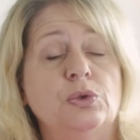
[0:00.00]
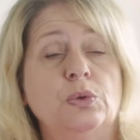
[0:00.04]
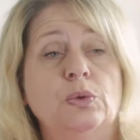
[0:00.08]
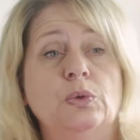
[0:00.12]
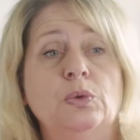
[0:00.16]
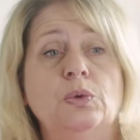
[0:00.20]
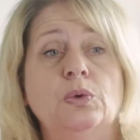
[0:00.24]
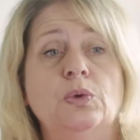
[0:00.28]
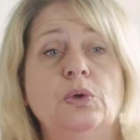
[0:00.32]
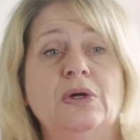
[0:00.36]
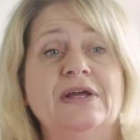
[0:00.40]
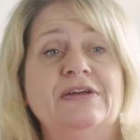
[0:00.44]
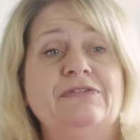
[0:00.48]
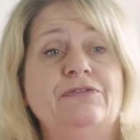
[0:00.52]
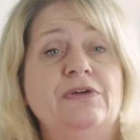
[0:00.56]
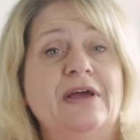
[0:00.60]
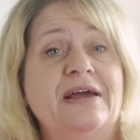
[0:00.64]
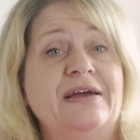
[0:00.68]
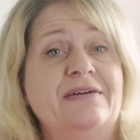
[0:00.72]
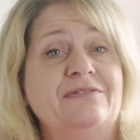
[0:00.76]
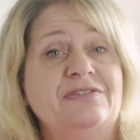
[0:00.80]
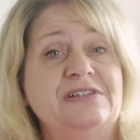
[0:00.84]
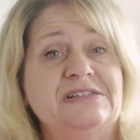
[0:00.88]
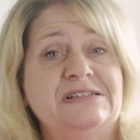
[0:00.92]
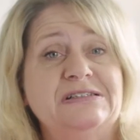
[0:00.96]
or if you're
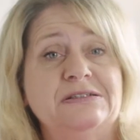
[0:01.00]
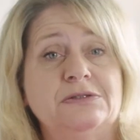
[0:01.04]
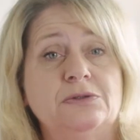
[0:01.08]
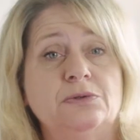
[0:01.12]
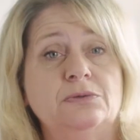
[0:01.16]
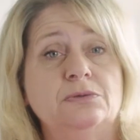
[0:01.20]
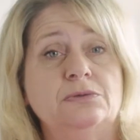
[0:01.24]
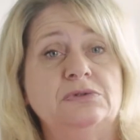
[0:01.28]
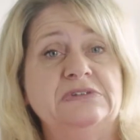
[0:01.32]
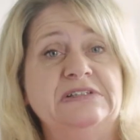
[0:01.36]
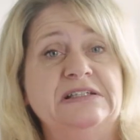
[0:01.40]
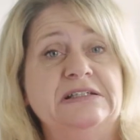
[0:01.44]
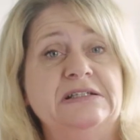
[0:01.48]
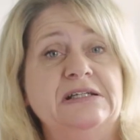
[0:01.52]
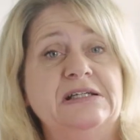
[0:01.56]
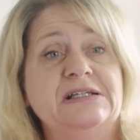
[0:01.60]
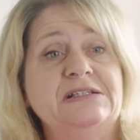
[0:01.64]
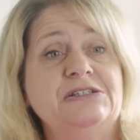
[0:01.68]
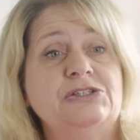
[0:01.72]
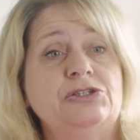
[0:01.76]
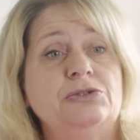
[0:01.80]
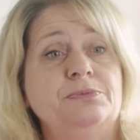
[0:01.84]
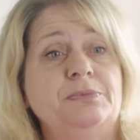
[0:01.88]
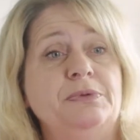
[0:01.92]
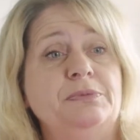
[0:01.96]
having school
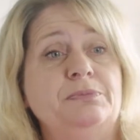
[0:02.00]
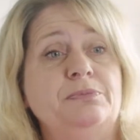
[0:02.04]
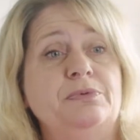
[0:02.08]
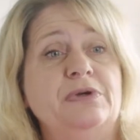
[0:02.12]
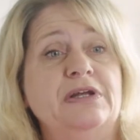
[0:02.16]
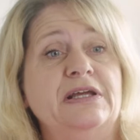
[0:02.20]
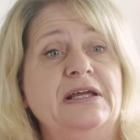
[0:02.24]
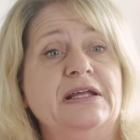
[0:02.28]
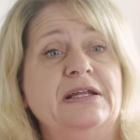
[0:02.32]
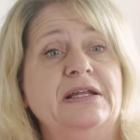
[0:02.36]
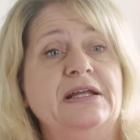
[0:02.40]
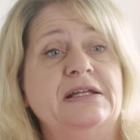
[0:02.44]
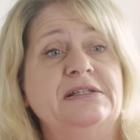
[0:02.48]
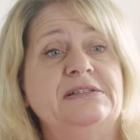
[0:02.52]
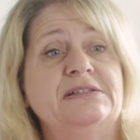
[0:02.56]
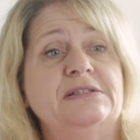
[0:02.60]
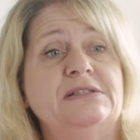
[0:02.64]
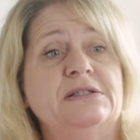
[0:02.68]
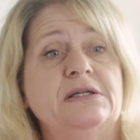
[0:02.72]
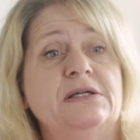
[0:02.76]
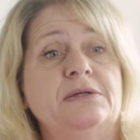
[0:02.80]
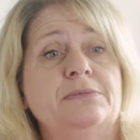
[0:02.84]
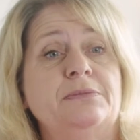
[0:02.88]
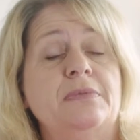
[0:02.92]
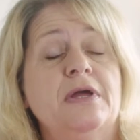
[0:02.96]
dinners, you'll be bringing in
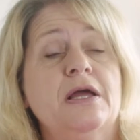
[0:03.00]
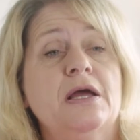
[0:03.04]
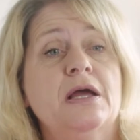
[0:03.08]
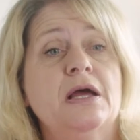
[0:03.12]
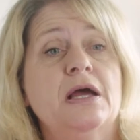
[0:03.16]
some